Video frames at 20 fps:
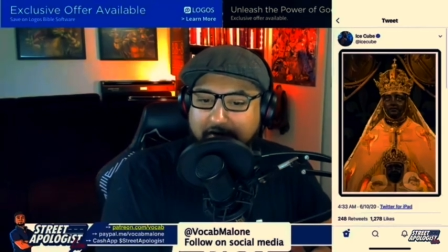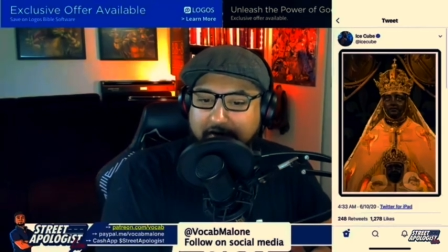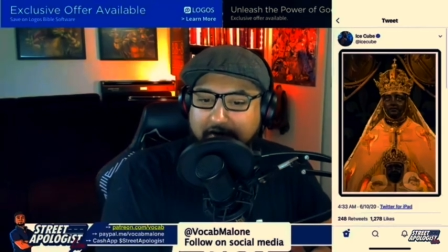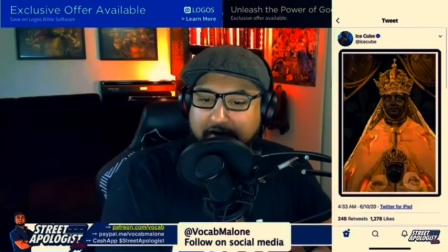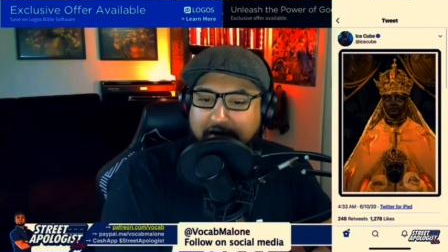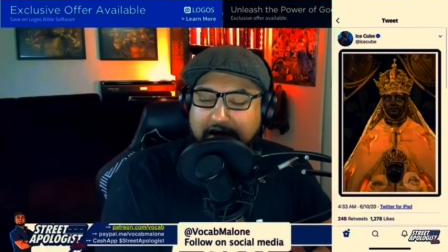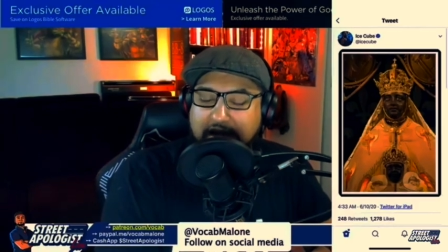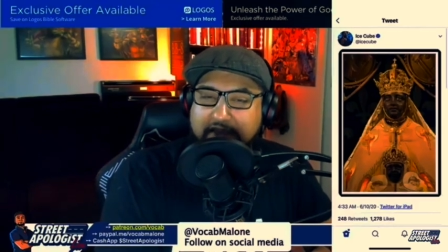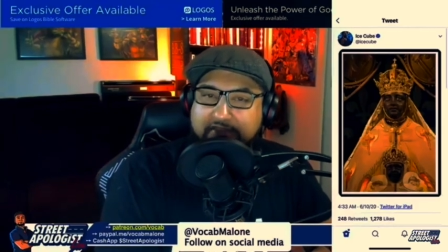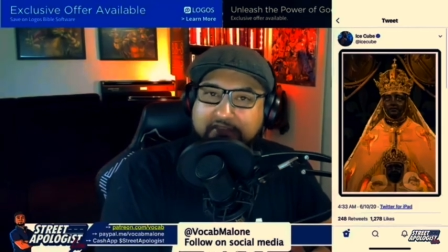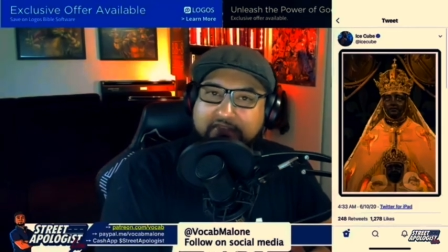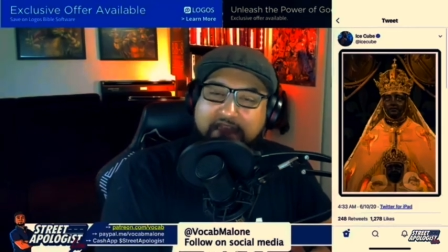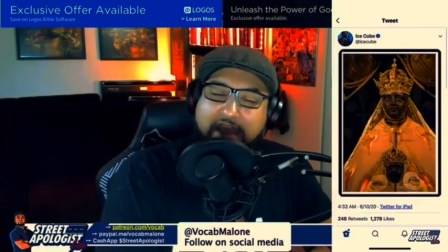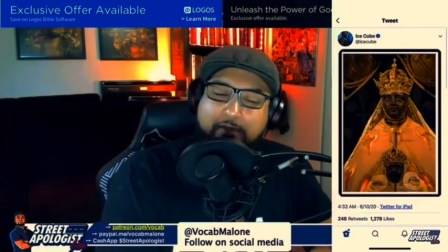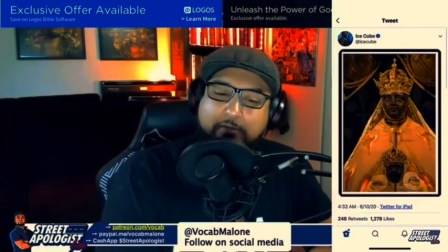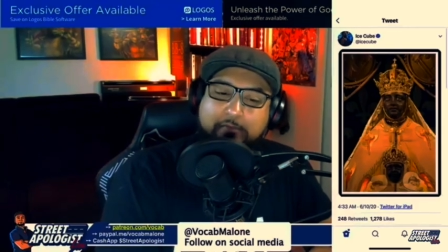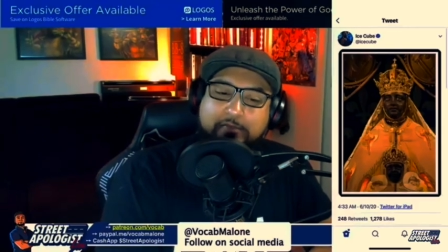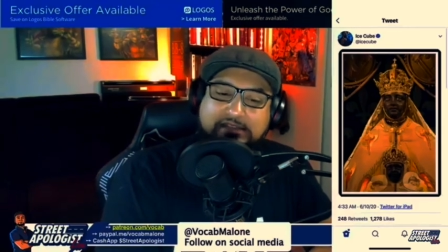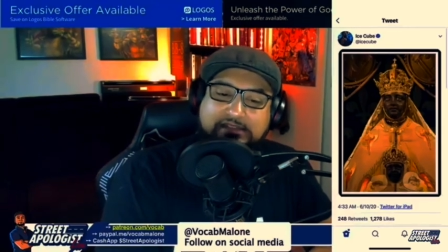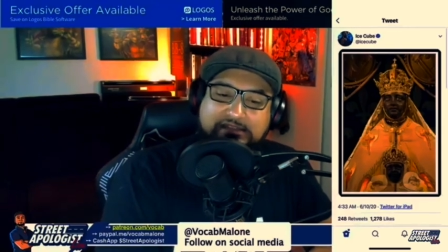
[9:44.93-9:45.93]
and then that would be
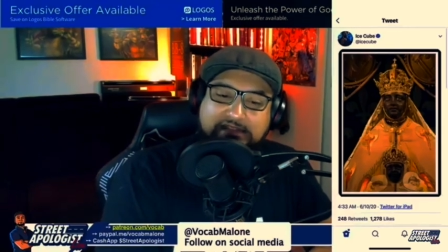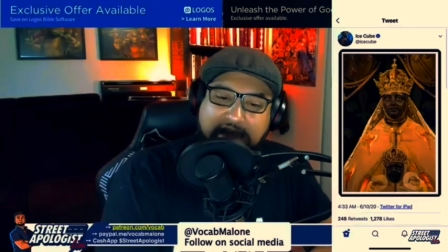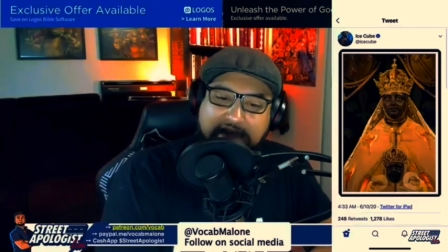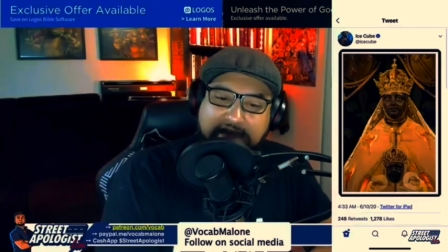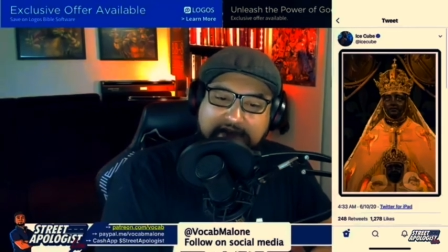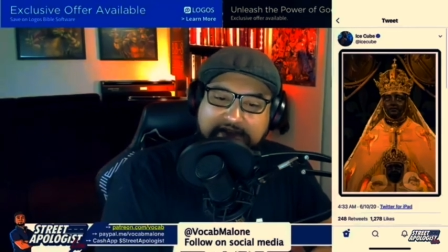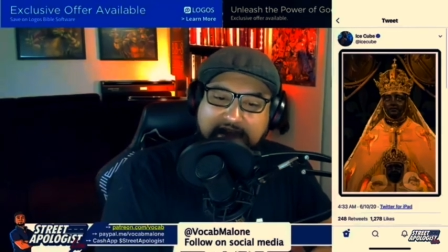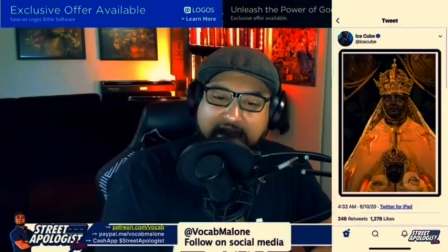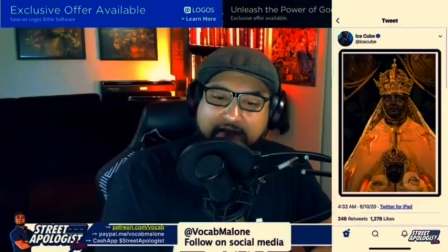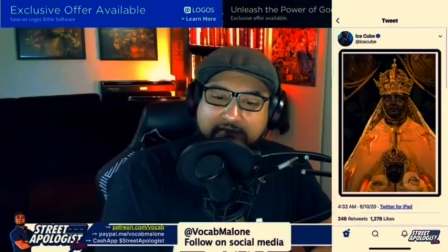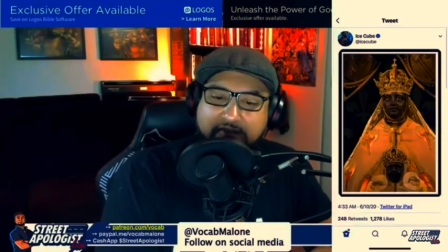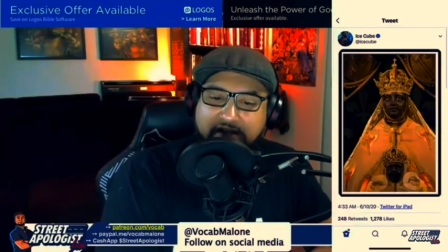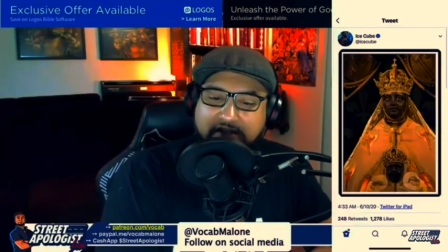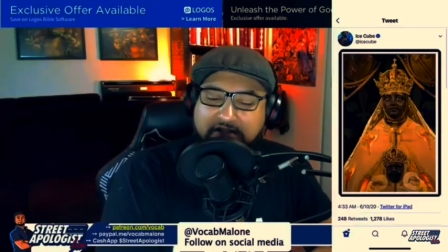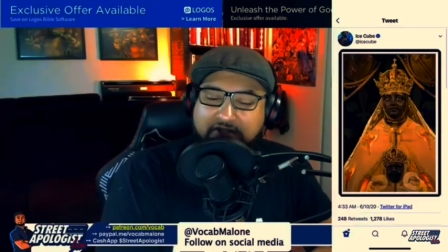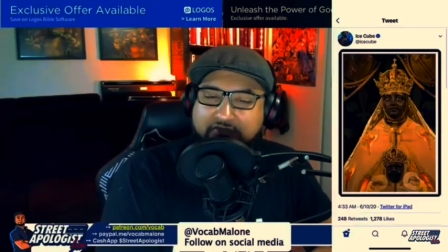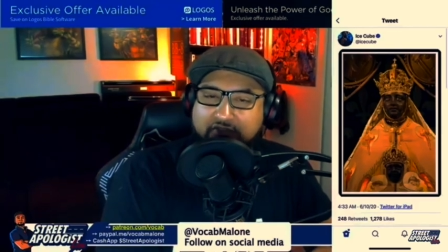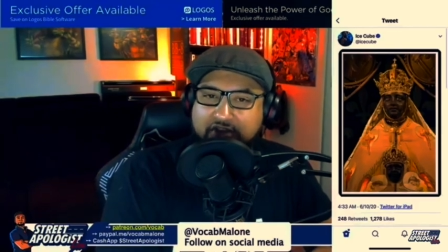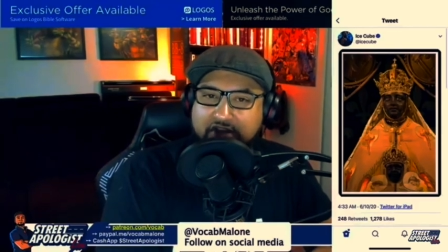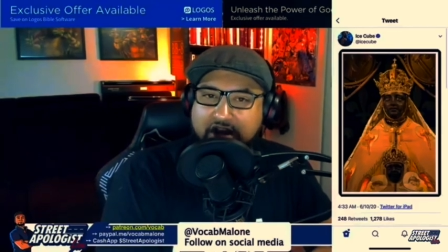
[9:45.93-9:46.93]
cited as evidence for
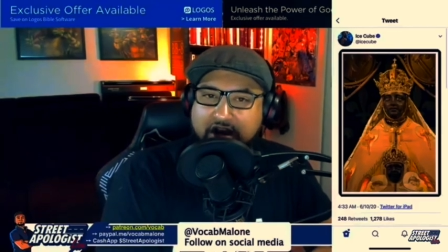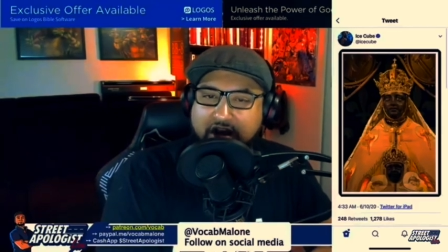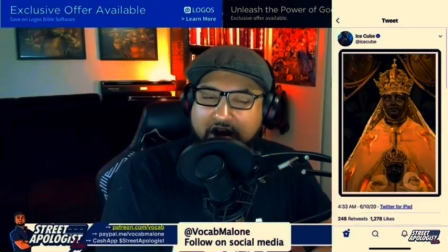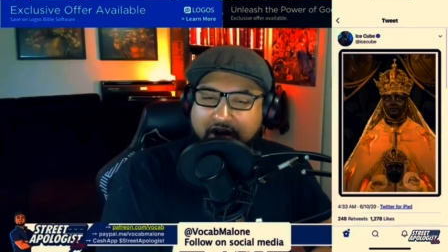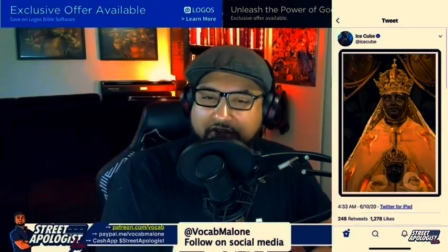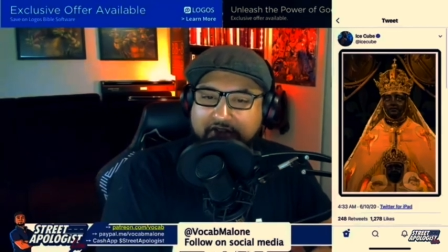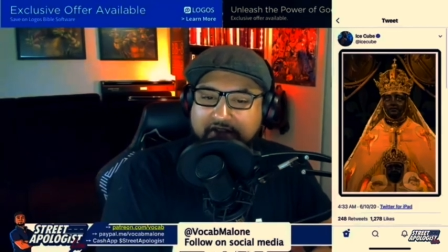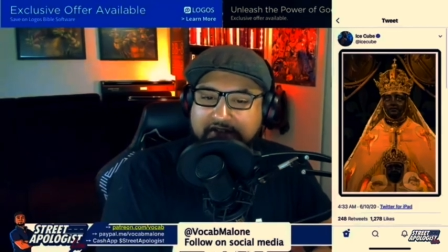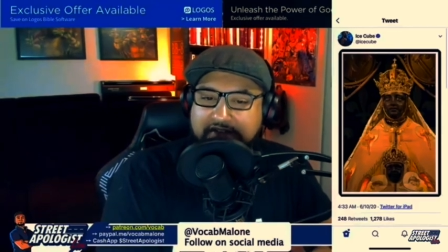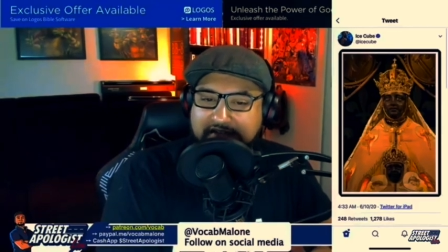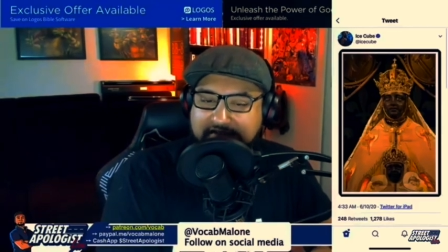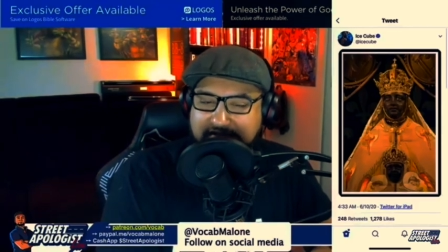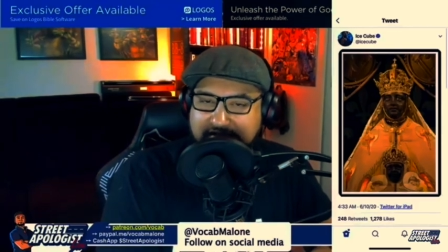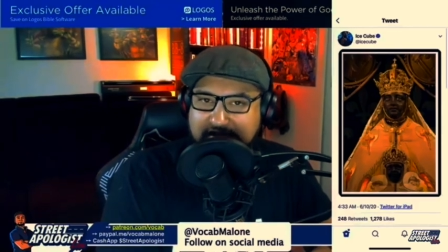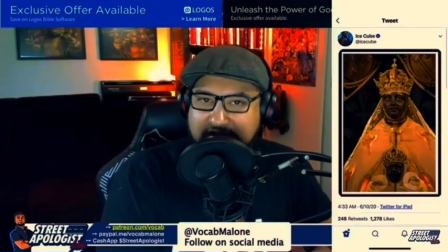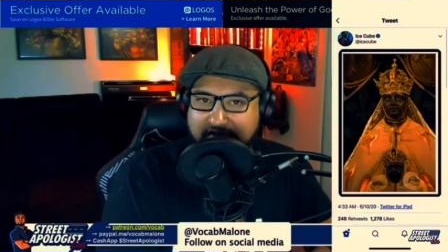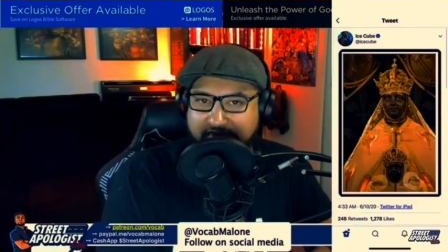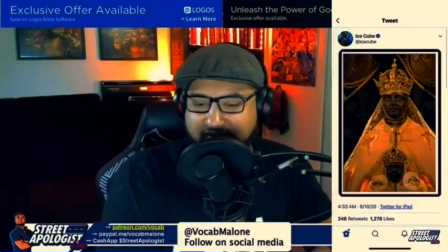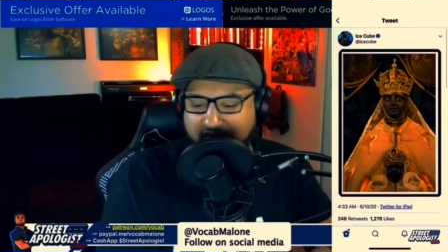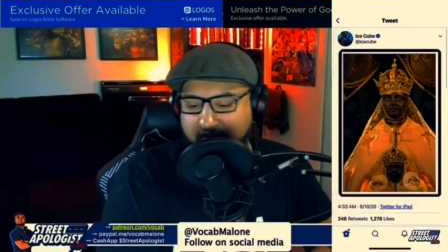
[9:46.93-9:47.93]
the authenticity of
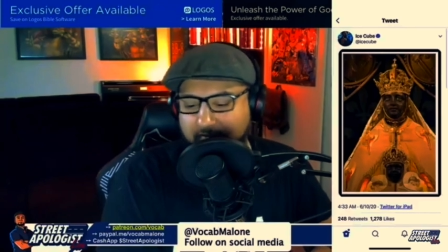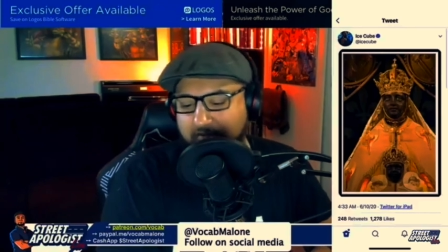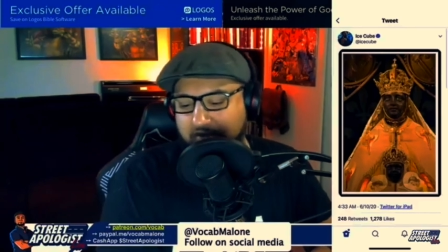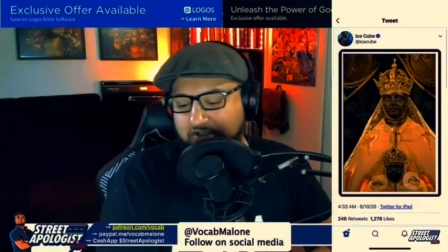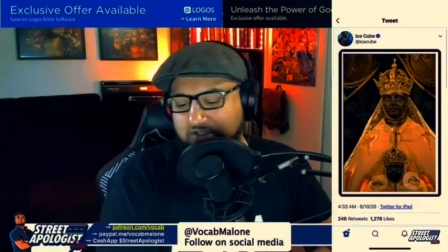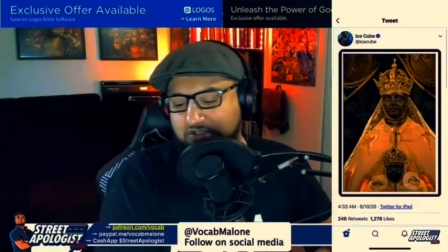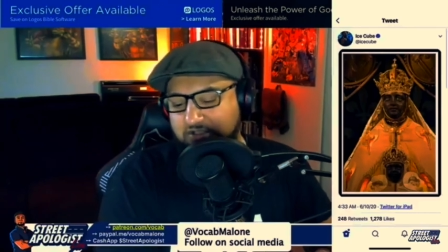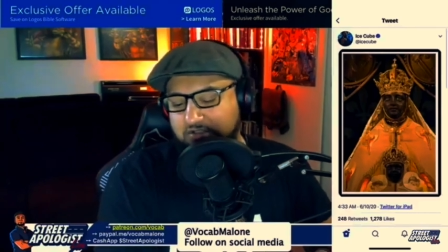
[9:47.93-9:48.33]
the image.